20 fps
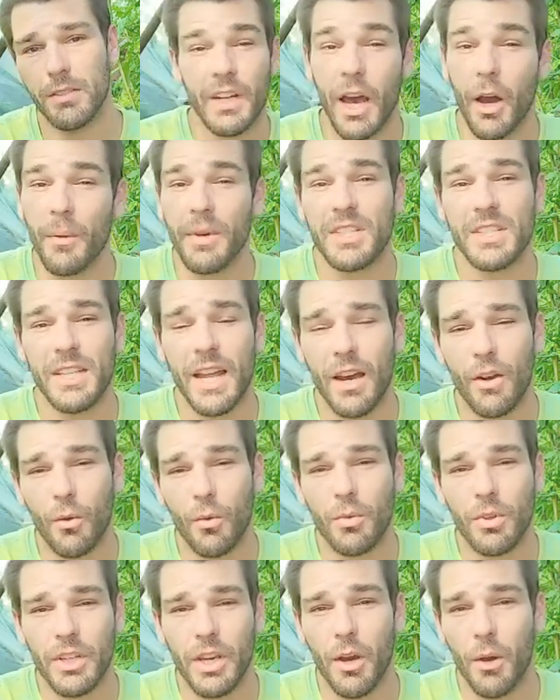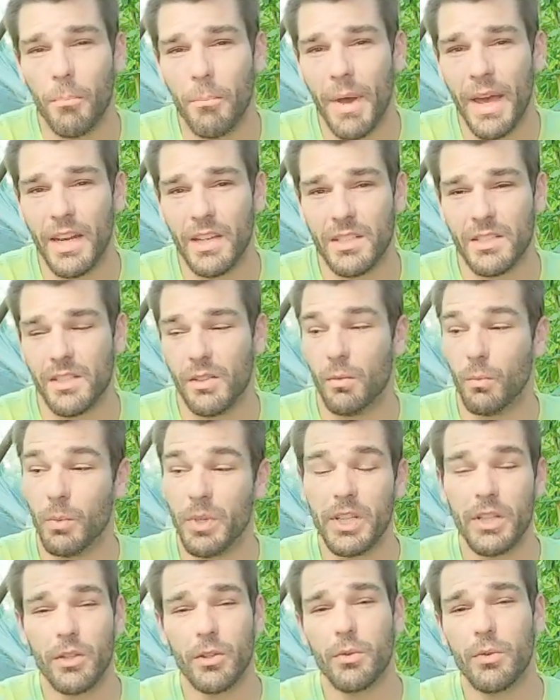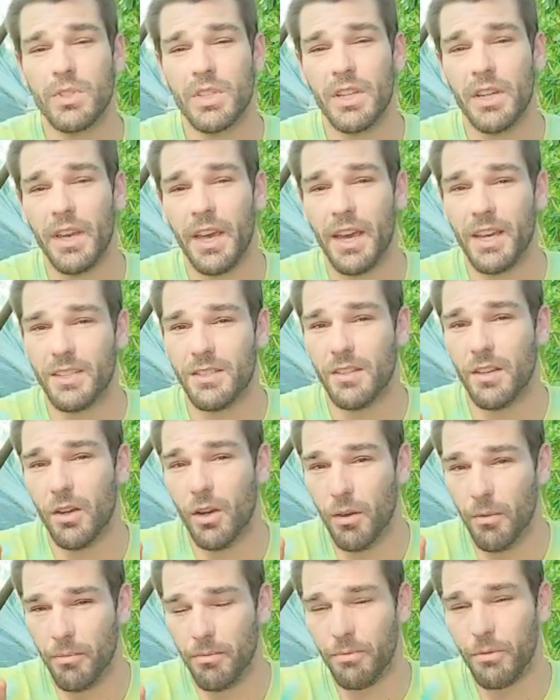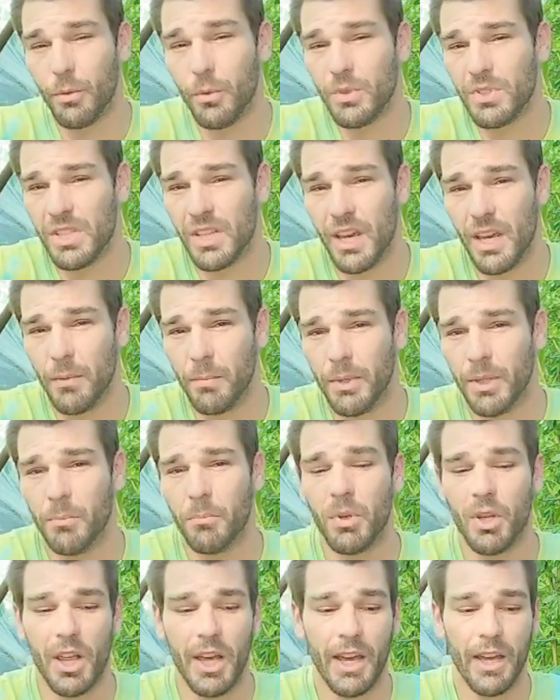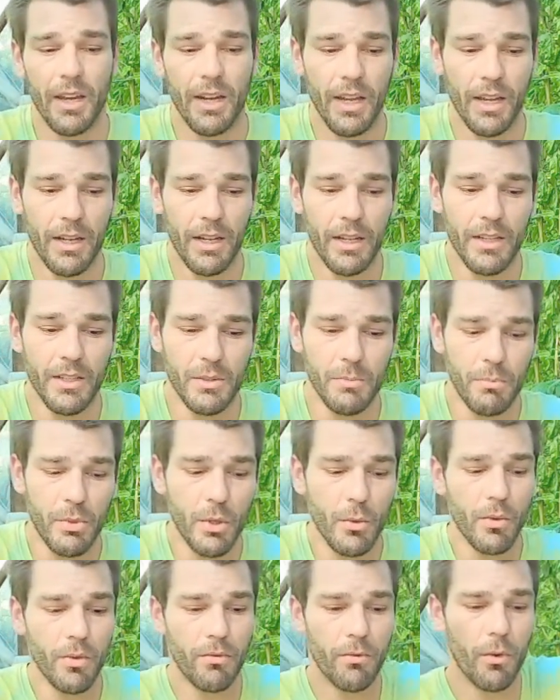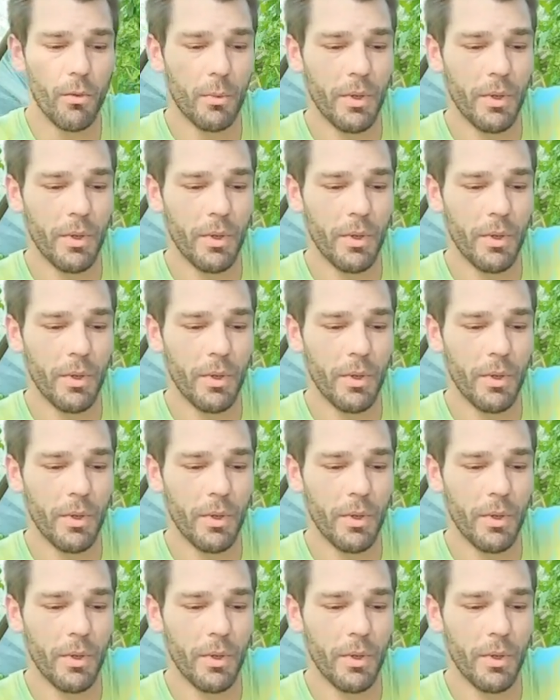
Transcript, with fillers: Now, it's not only a medicine. We use it as a foodscaping plant and it is beautiful.